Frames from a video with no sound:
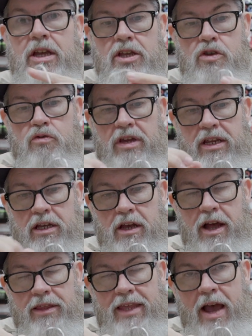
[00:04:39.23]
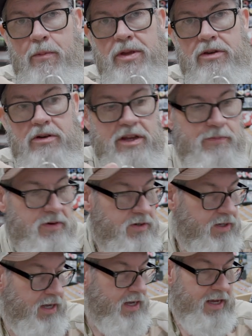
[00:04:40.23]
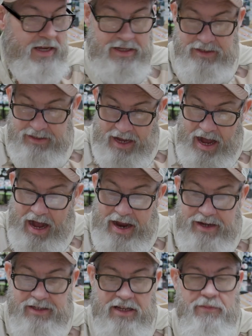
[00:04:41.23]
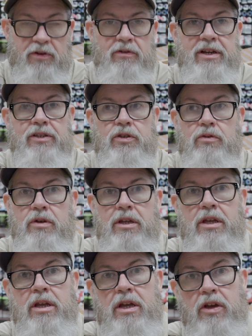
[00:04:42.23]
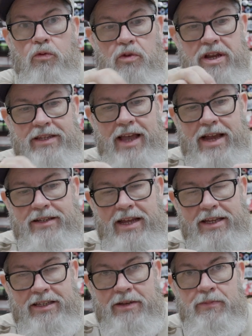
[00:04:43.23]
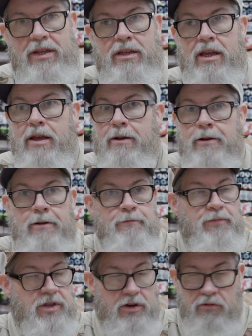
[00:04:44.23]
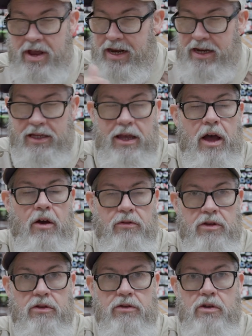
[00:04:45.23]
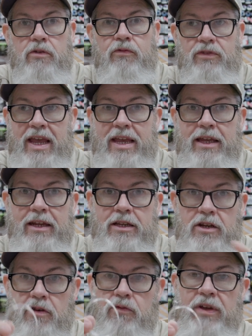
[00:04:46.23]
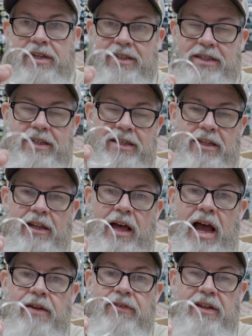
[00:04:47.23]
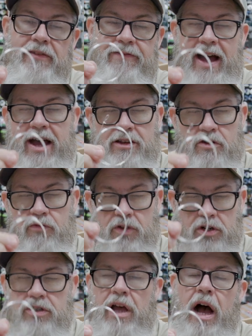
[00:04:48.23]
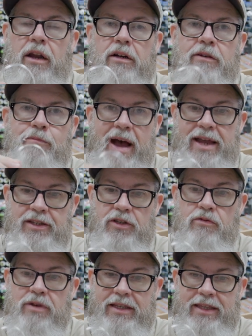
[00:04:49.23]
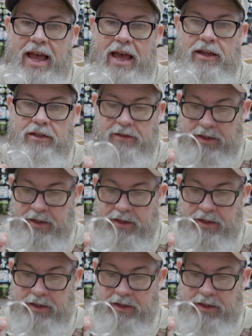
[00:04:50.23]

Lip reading: You could cut that with your nippers, tie a tippet ring to it, reattach that tippet. You're ready to go. You've taken and you've extended the life and the value of your dollar by doing that.